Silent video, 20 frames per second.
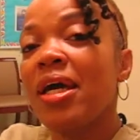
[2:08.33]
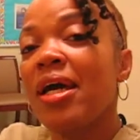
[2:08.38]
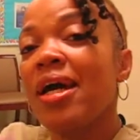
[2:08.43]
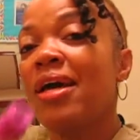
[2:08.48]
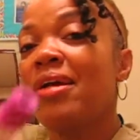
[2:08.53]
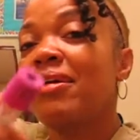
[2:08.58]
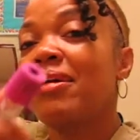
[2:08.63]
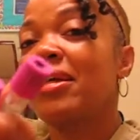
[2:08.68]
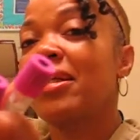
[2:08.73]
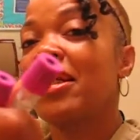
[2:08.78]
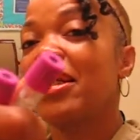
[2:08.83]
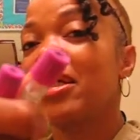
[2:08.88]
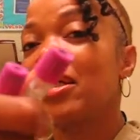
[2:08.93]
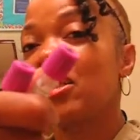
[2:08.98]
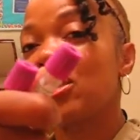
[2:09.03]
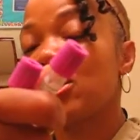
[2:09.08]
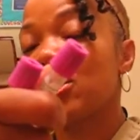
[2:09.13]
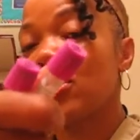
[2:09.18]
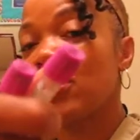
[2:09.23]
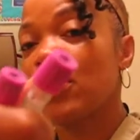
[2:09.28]
and you're gonna
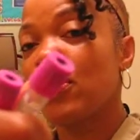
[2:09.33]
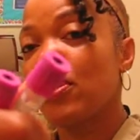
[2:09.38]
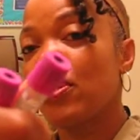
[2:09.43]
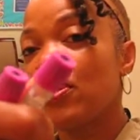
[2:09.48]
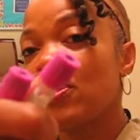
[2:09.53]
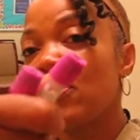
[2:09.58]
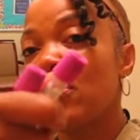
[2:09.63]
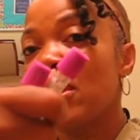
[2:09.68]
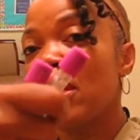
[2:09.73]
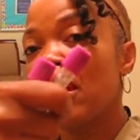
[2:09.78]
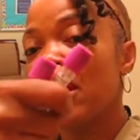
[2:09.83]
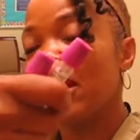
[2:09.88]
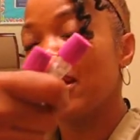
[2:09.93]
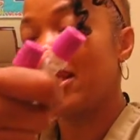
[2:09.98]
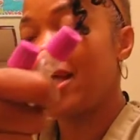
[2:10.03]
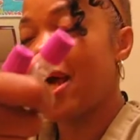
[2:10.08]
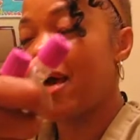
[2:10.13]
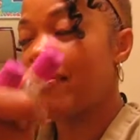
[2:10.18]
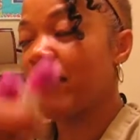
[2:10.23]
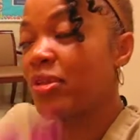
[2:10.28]
get two
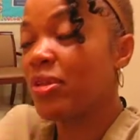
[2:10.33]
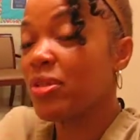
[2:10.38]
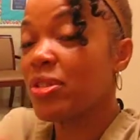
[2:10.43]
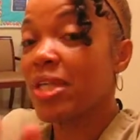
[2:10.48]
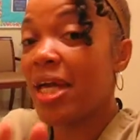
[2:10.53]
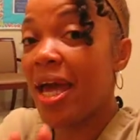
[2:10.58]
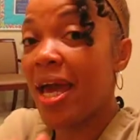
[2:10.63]
lavenders.